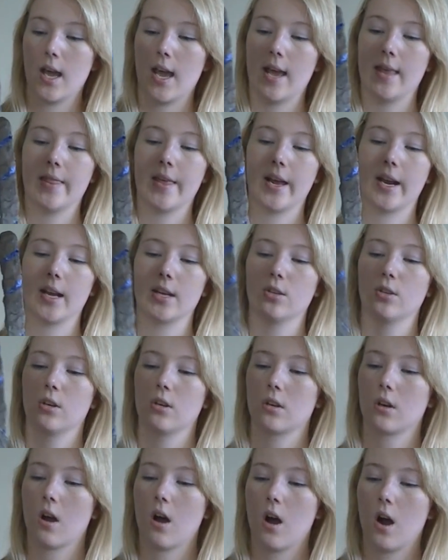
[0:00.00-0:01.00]
and then I
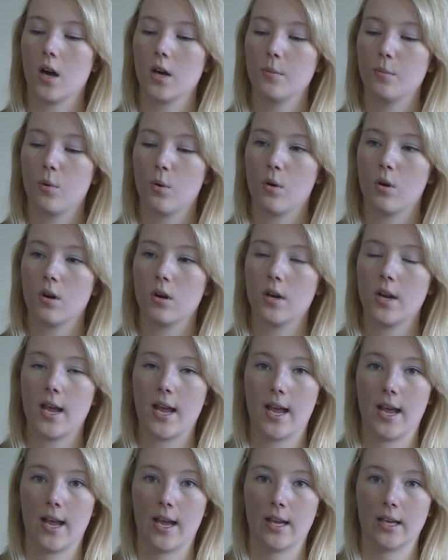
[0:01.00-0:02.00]
took cardboard
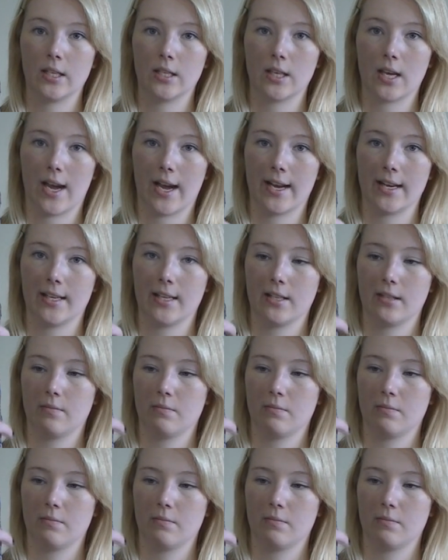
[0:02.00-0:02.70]
and I